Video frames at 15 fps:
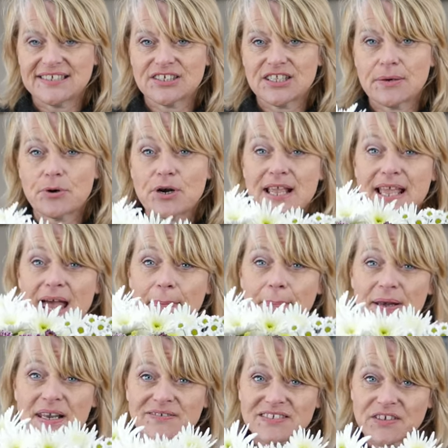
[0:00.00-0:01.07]
So there were a
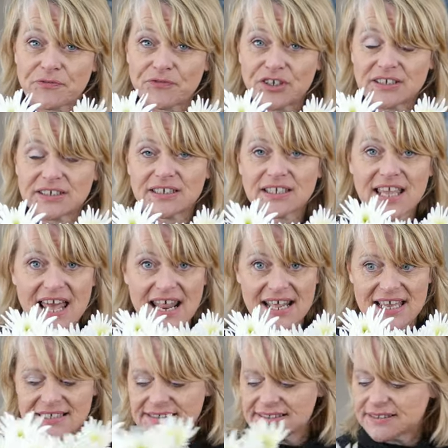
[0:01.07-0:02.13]
couple of different
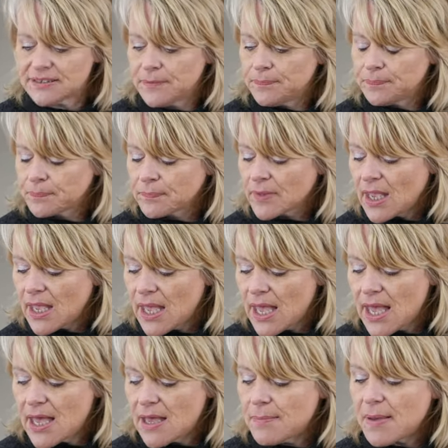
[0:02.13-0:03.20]
colours,
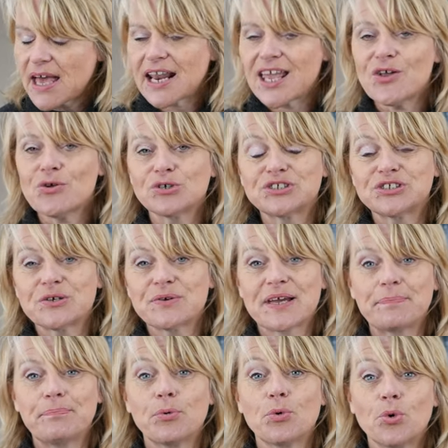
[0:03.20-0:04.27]
and I also
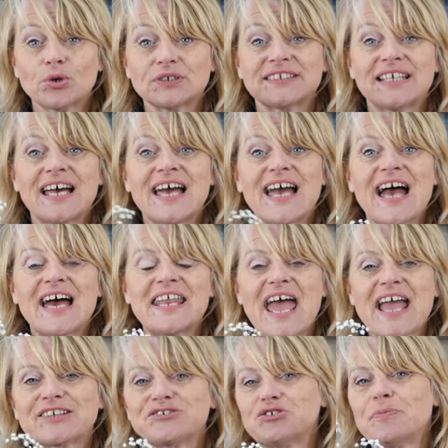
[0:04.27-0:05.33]
bought an
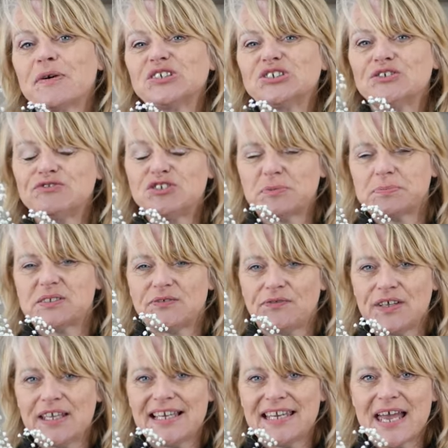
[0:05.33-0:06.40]
extra bunch of
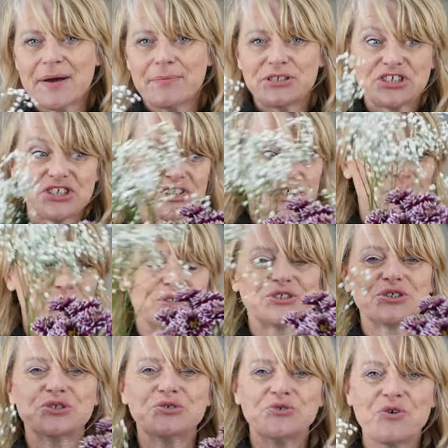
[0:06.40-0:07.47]
Gypsophila, which is going
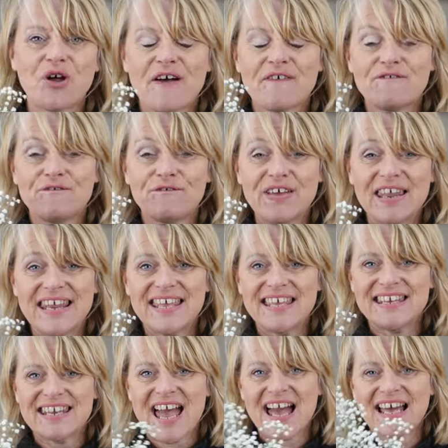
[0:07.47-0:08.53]
to fill
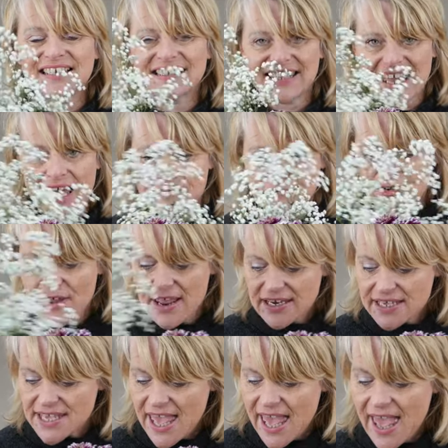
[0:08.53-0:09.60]
in and cover
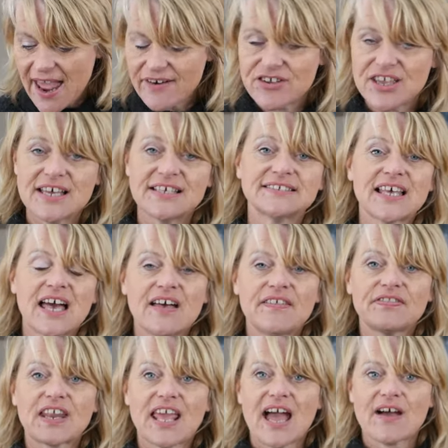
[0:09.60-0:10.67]
any areas
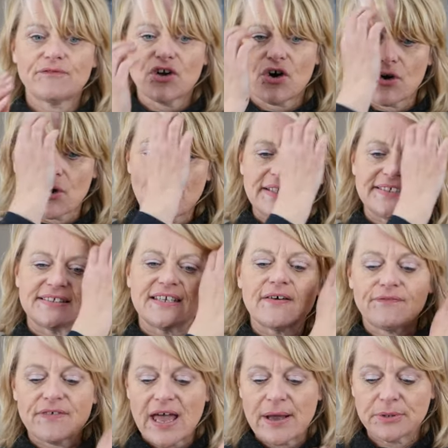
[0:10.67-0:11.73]
that I haven't got quite
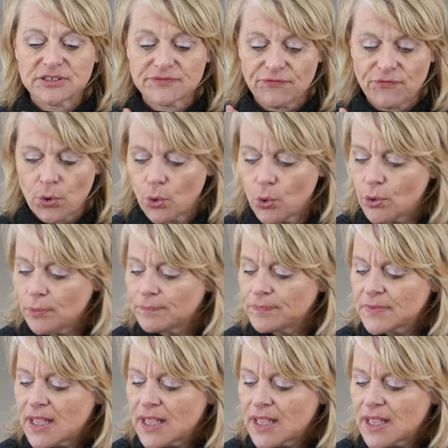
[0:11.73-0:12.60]
enough flowers for.